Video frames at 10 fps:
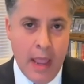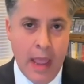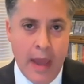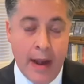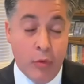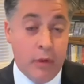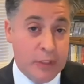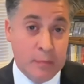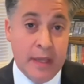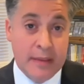and I will
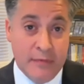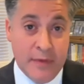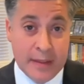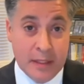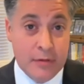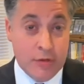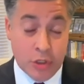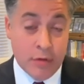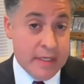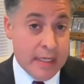respect the fact that the
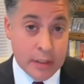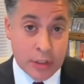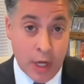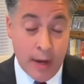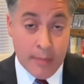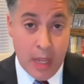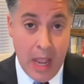jury did its job.